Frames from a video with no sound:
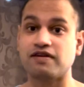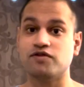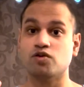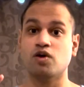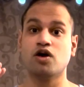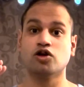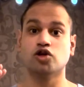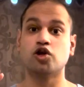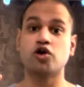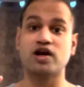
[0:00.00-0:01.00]
if you
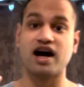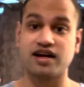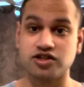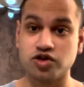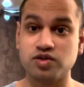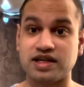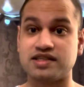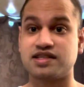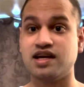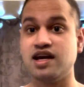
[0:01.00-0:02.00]
learn how to do
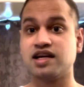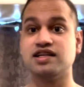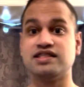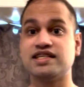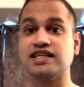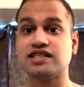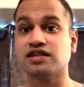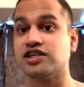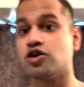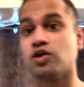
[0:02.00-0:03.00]
this.
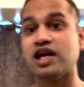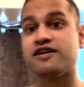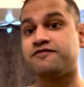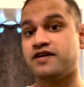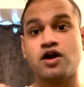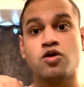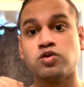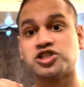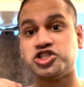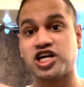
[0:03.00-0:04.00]
Consistently, your life
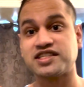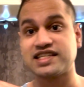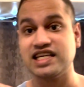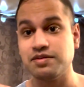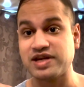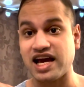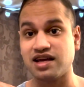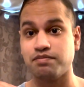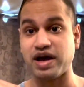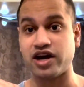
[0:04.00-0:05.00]
will just keep
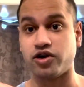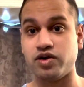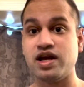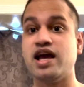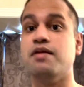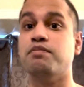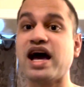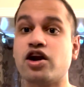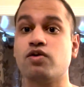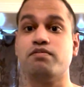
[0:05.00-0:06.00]
getting better and
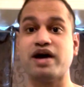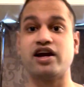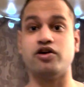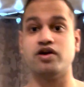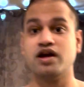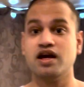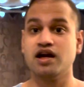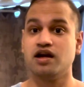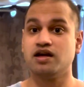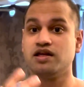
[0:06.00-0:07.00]
better and better.
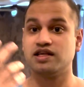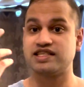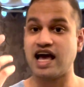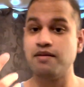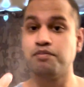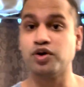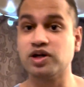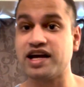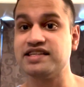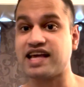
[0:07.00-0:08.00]
The
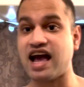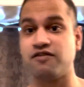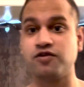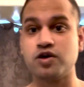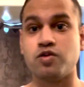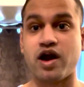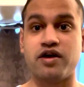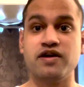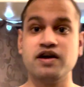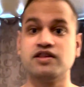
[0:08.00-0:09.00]
temple is
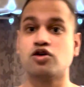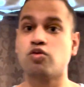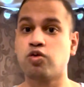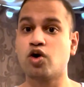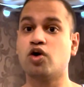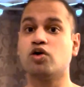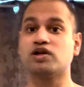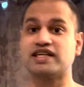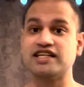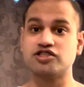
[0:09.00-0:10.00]
everywhere. The
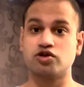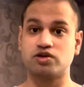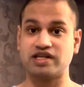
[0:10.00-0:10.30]
world is your